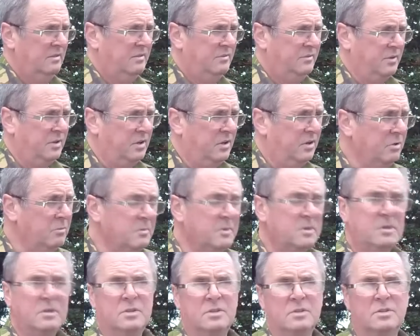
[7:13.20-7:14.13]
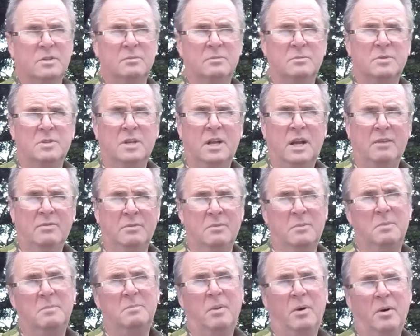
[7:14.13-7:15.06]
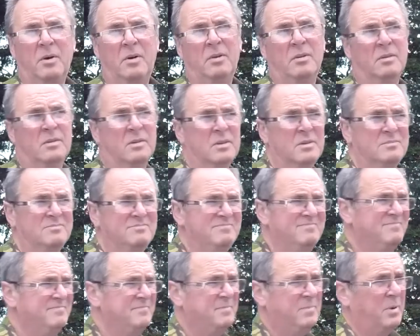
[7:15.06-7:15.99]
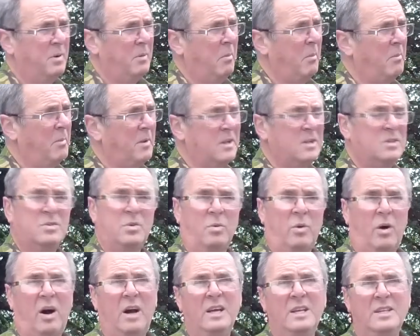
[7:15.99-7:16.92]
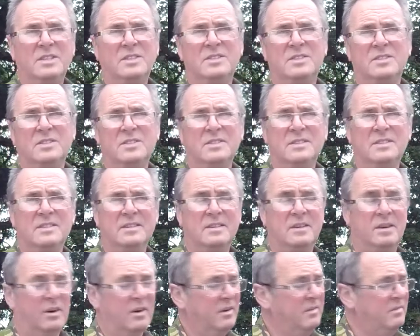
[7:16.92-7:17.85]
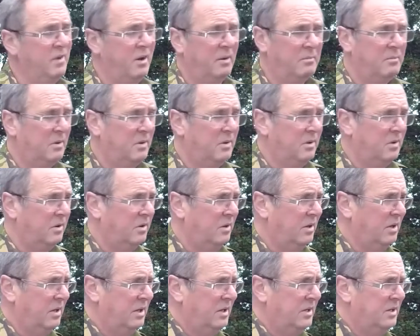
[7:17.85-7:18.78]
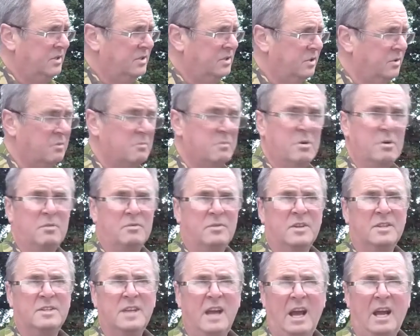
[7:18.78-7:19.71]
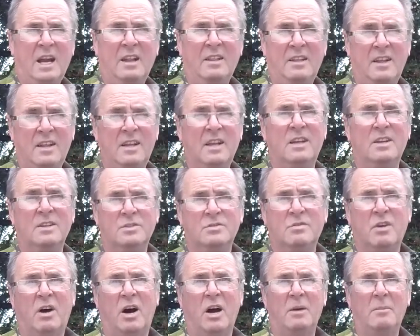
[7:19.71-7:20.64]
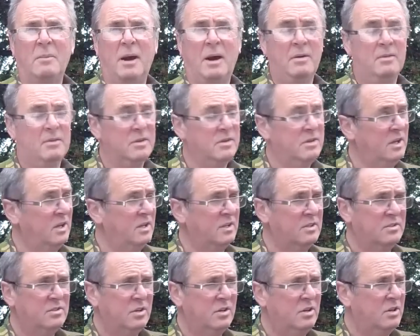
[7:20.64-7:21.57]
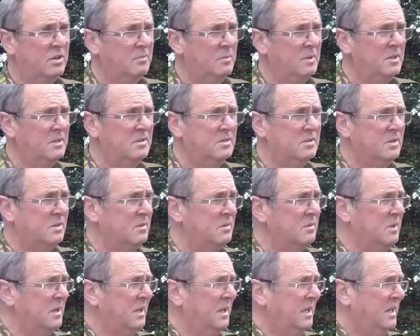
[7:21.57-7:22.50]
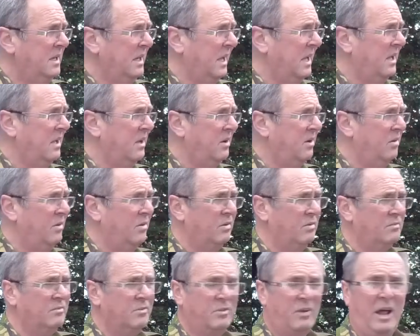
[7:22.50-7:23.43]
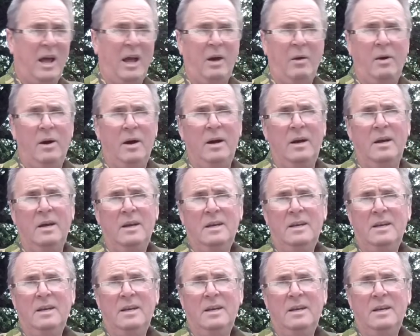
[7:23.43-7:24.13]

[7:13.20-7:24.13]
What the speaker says: for human consumption have to be boiled probably twice, or if not more, to remove the tannin. Then you can dry them out and you can turn them into acorn flour.